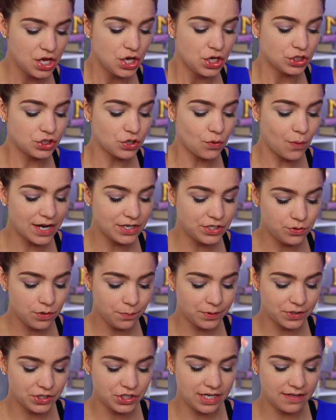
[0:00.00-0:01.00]
So I do
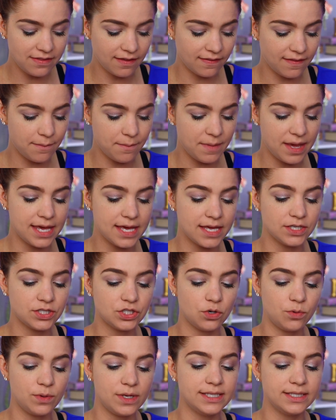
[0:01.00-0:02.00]
appreciate that they make it
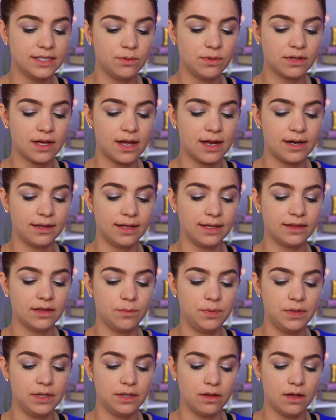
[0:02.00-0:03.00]
so easy with kind of like the
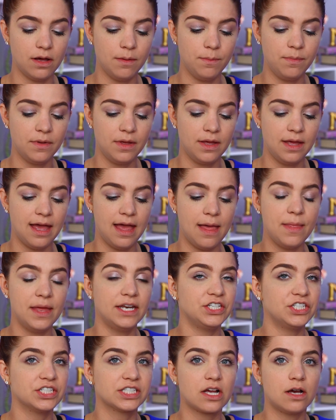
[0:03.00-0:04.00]
peel up and then
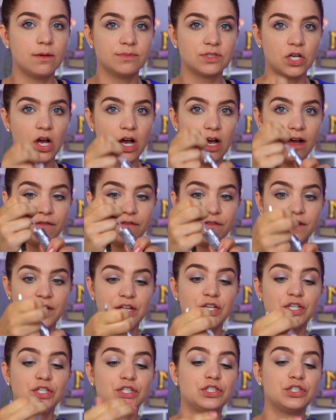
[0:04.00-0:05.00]
it just comes off
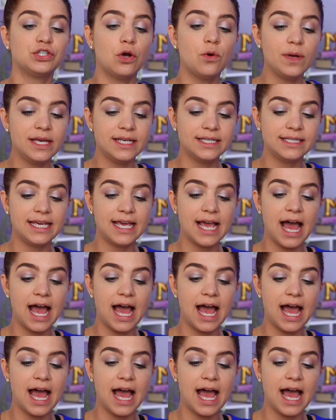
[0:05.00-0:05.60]
so easy.